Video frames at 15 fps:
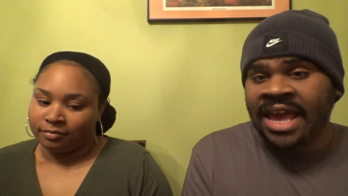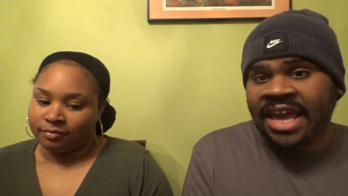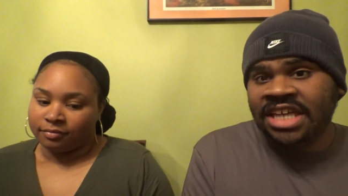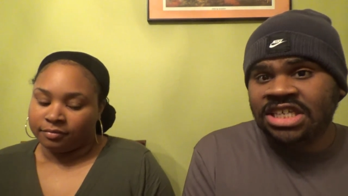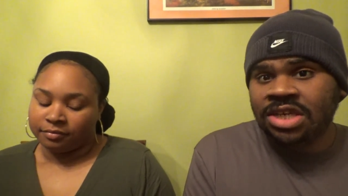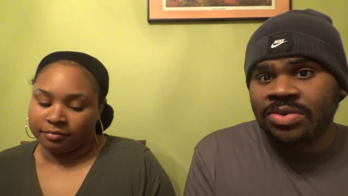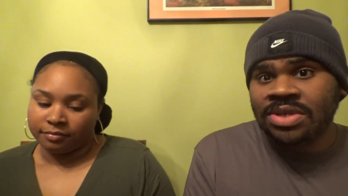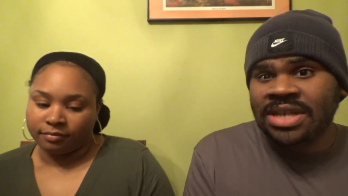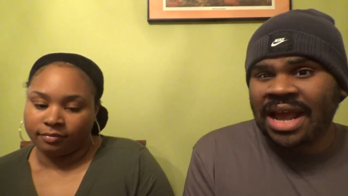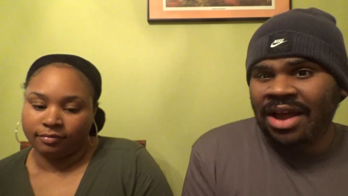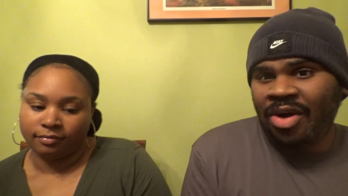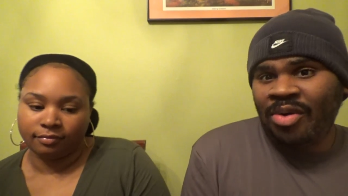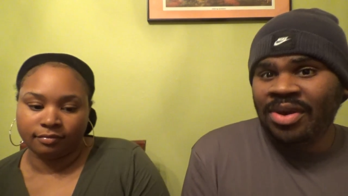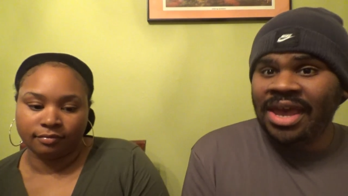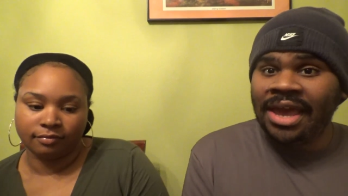Speaker 1: And she was like,
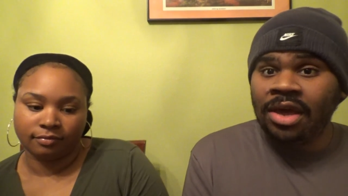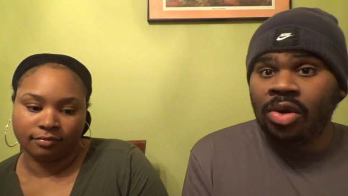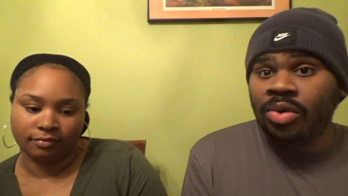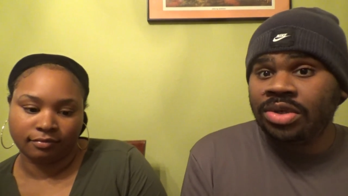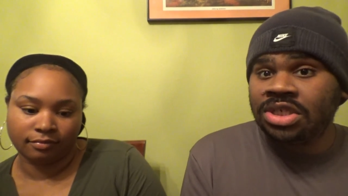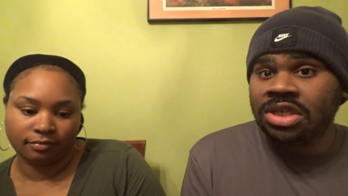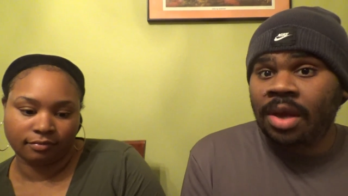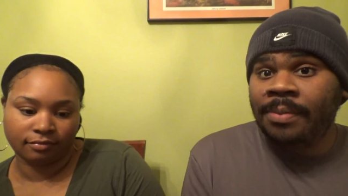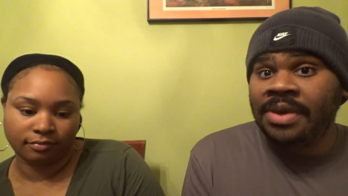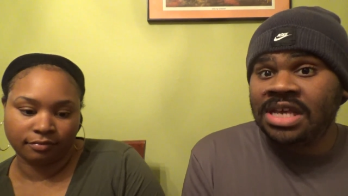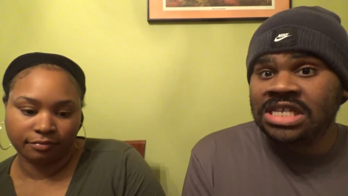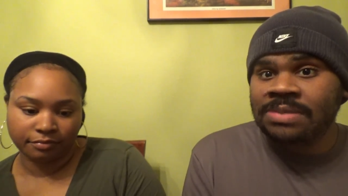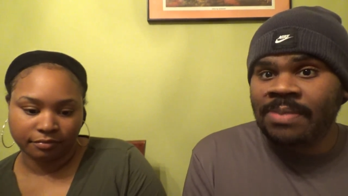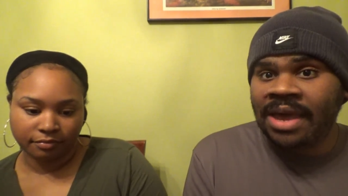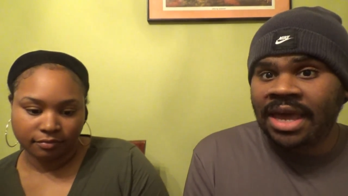okay, cool, it's just going to be a
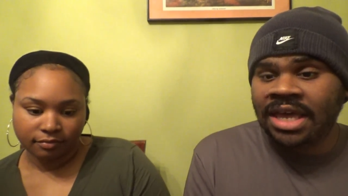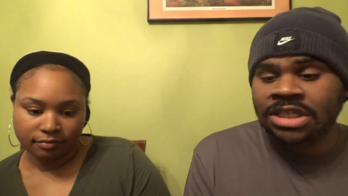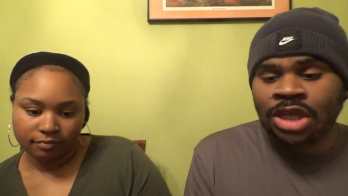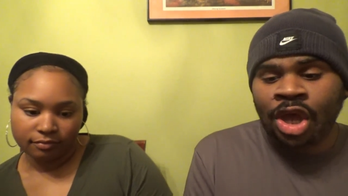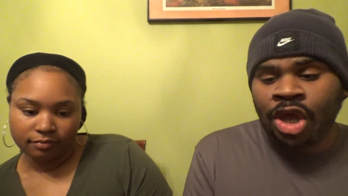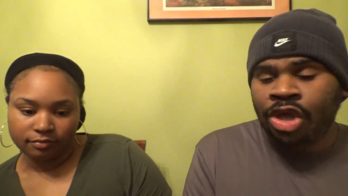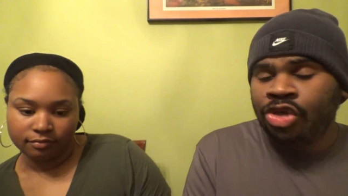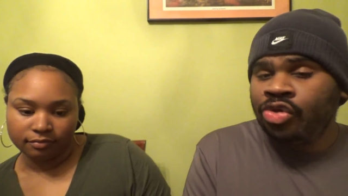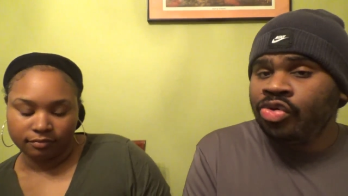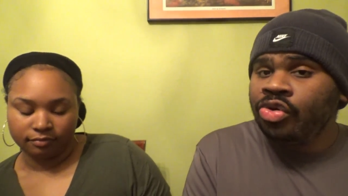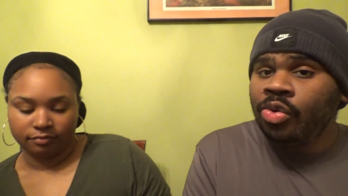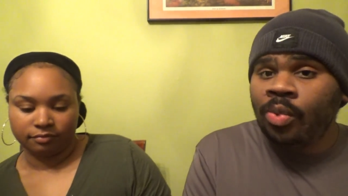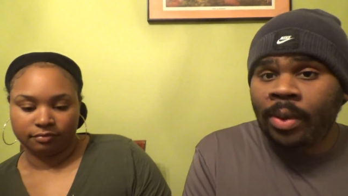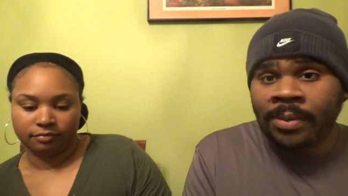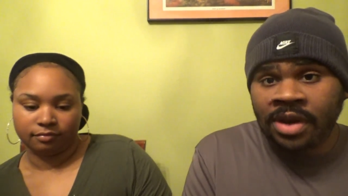smash. You know
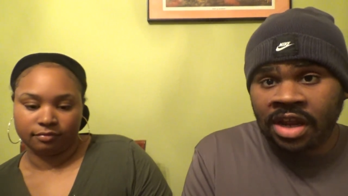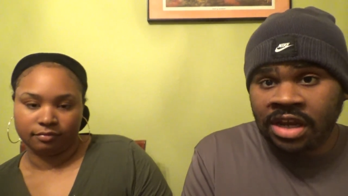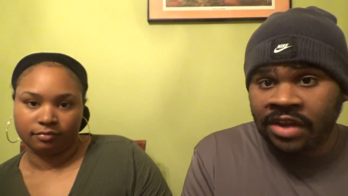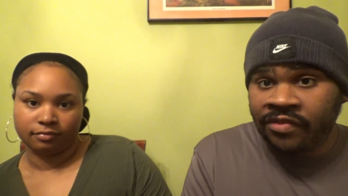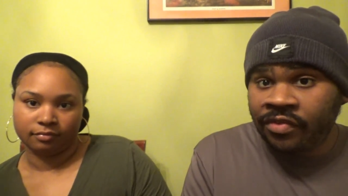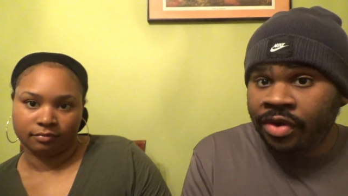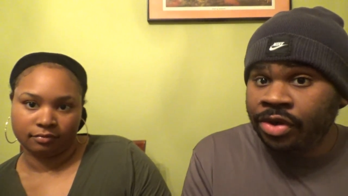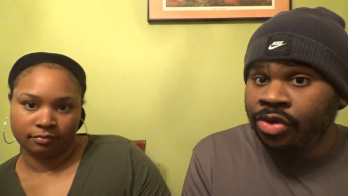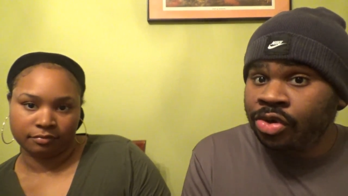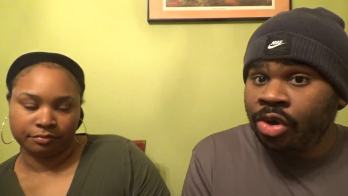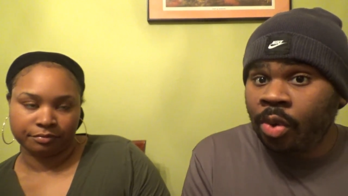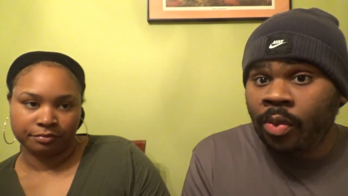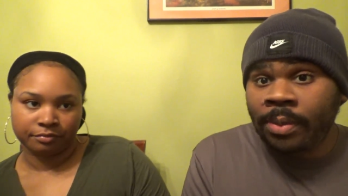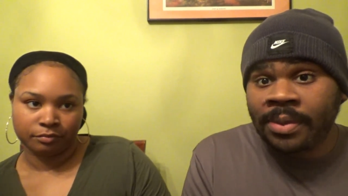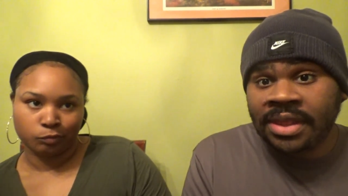women are different. You know
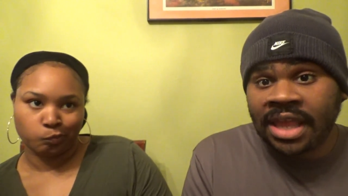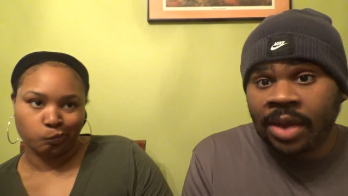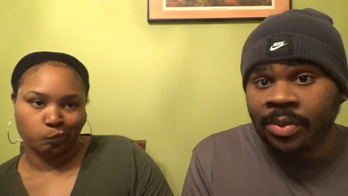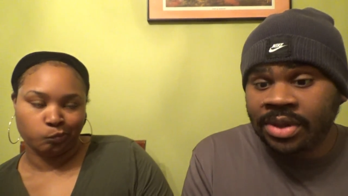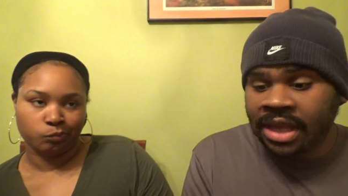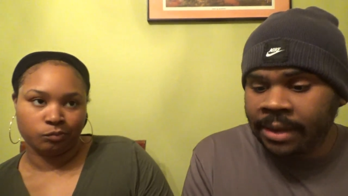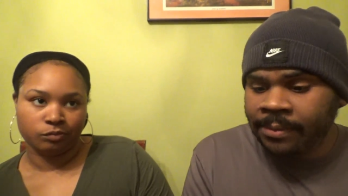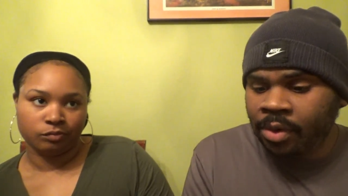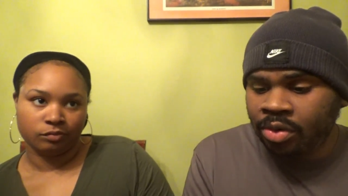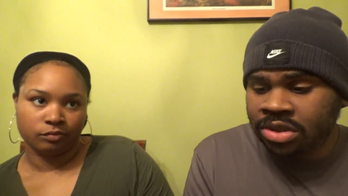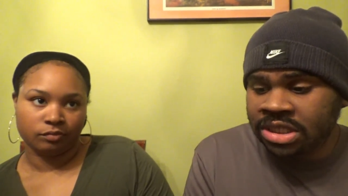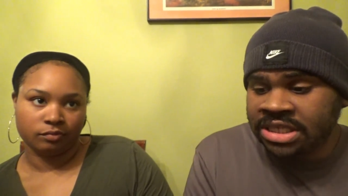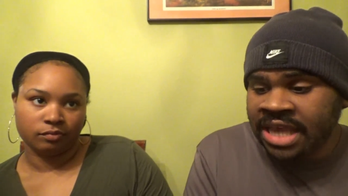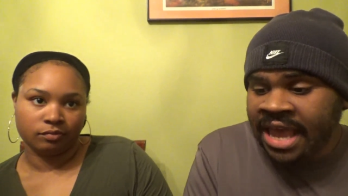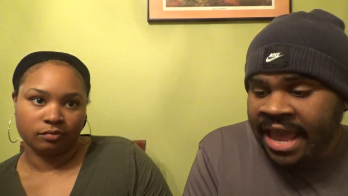women think with their
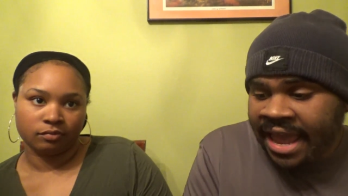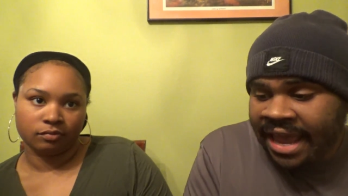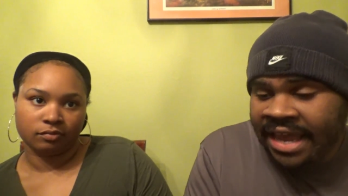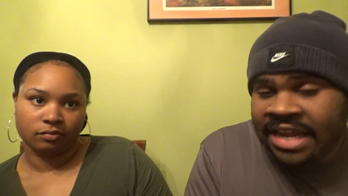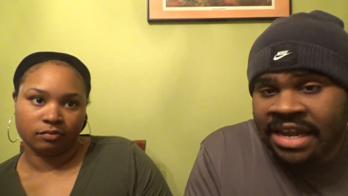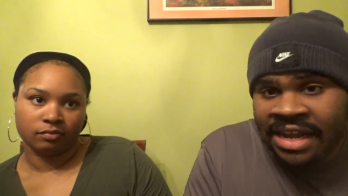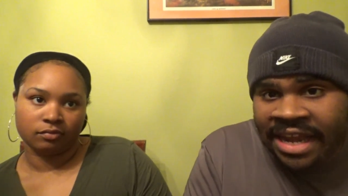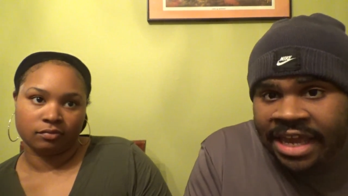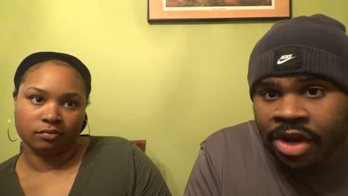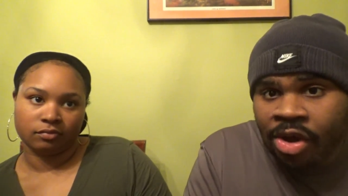emotions. And later